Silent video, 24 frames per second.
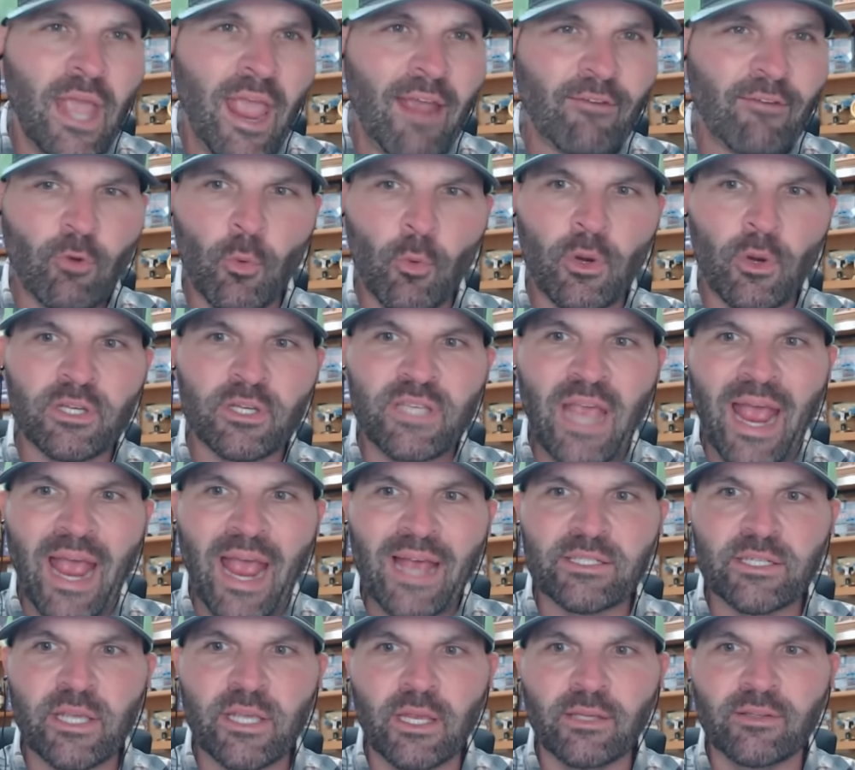Everyone is
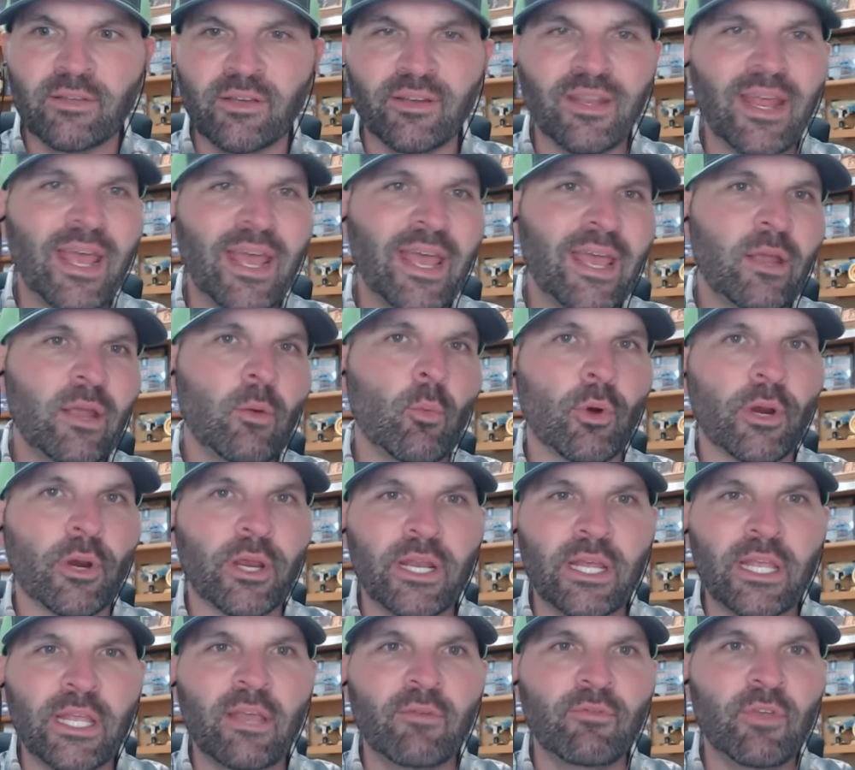asking today. We're
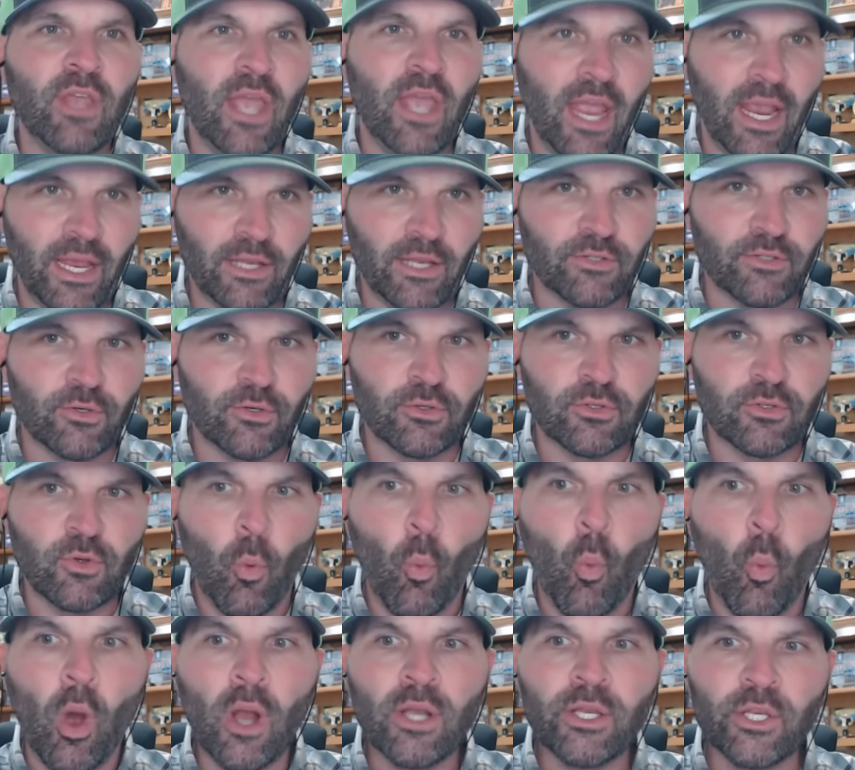going to give you answers.
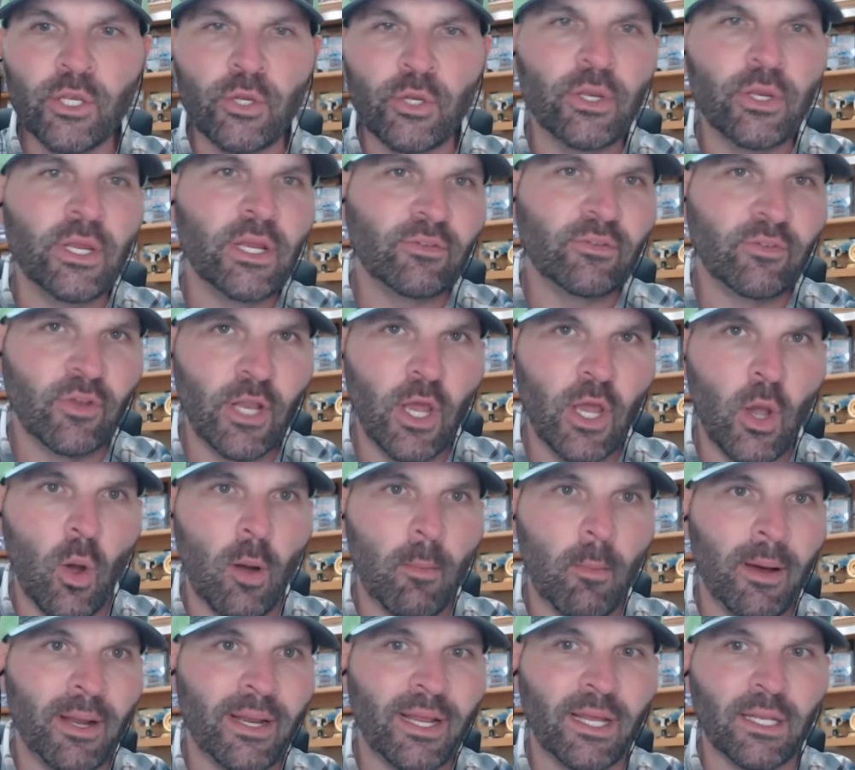What you need to
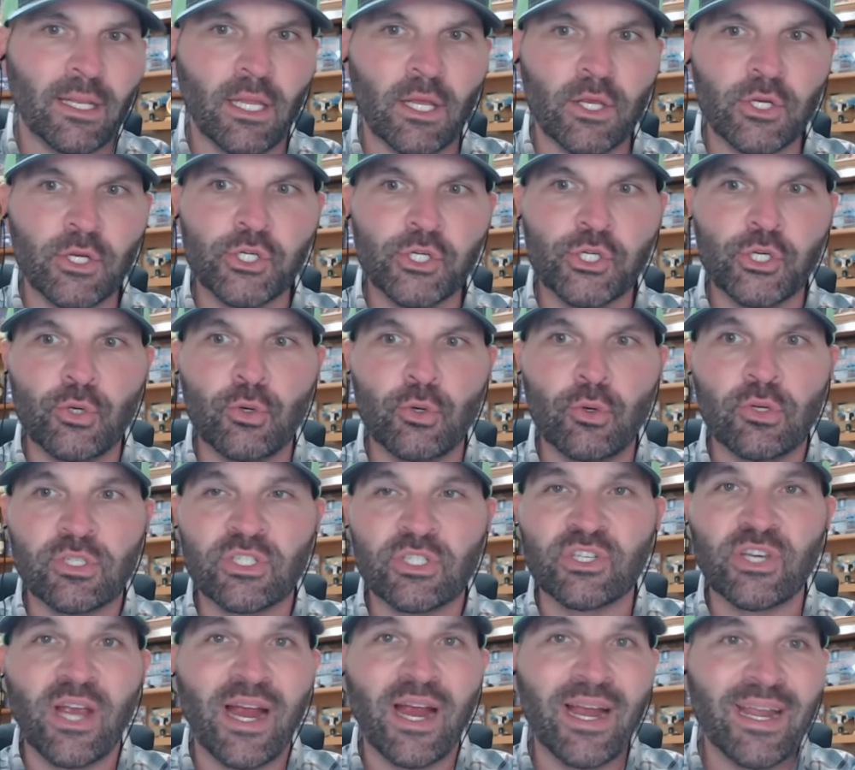know about
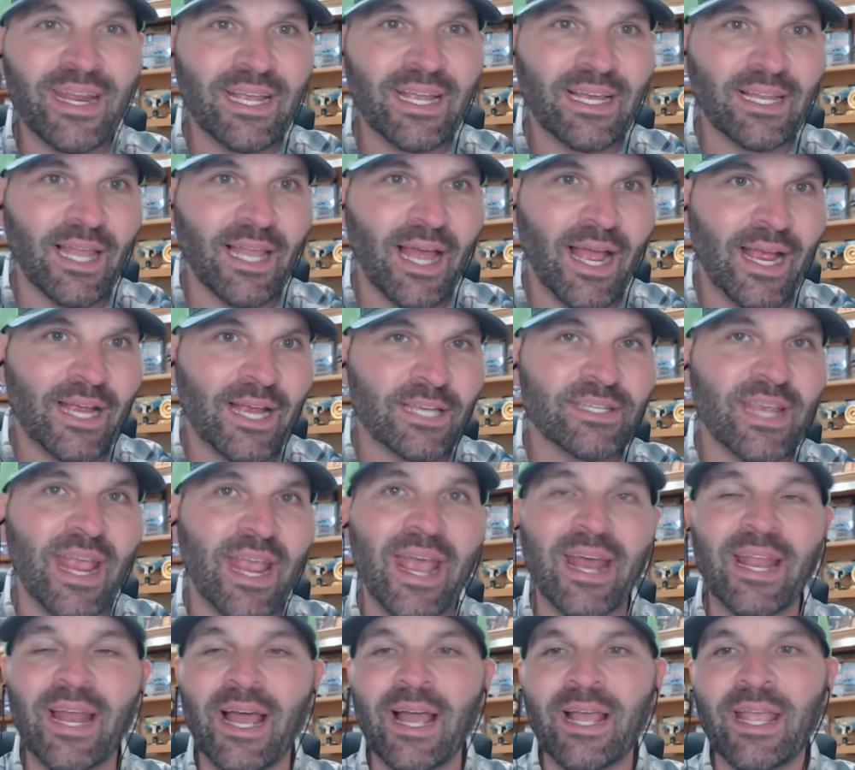LSU's signing class,
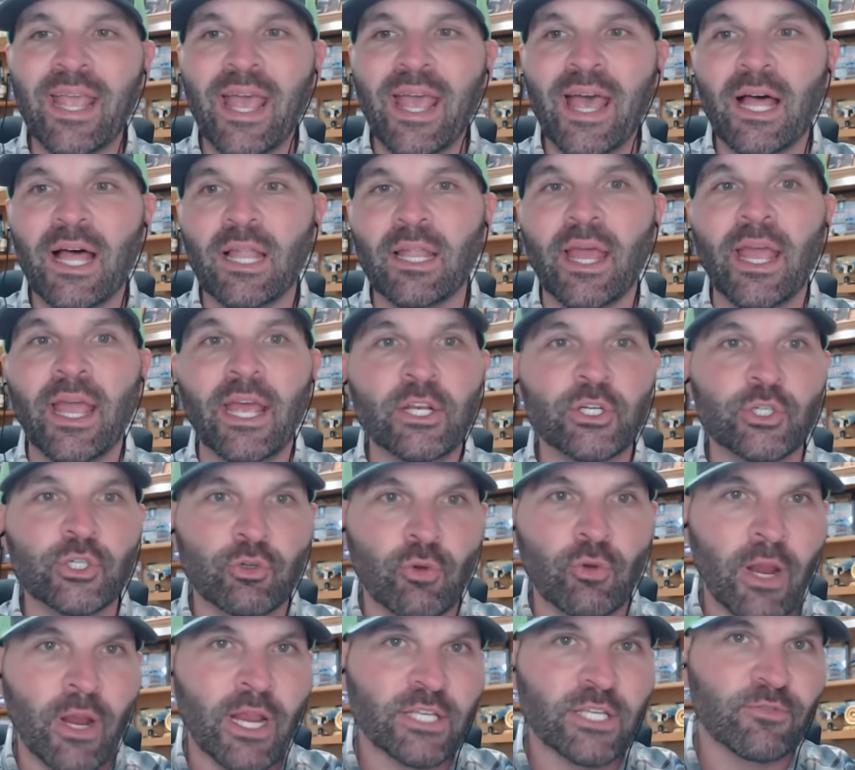NIL, and
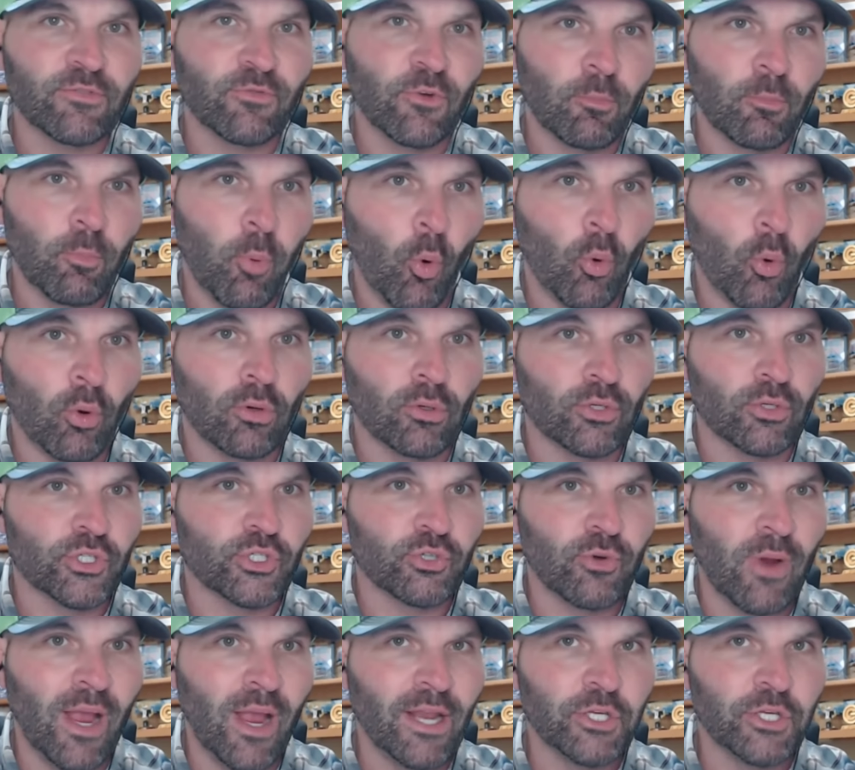transfer portal
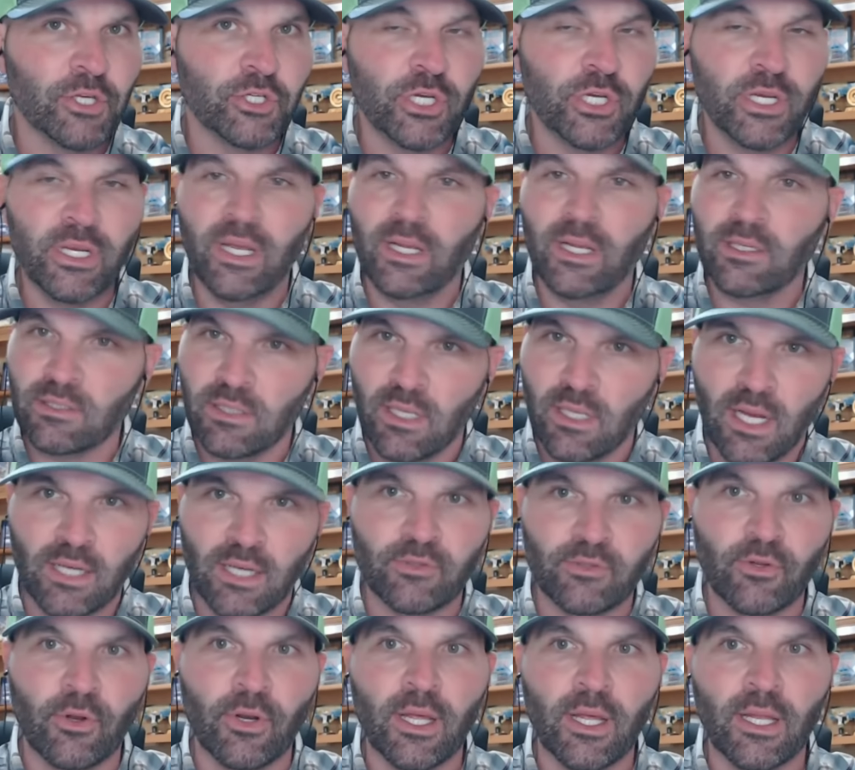strategy. It's
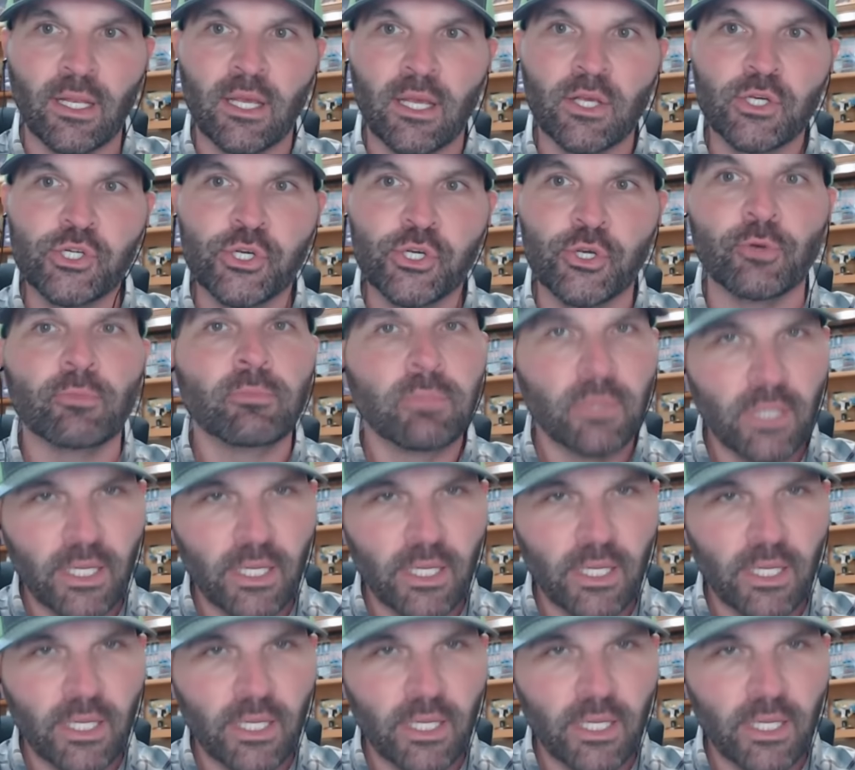Locked On LSU.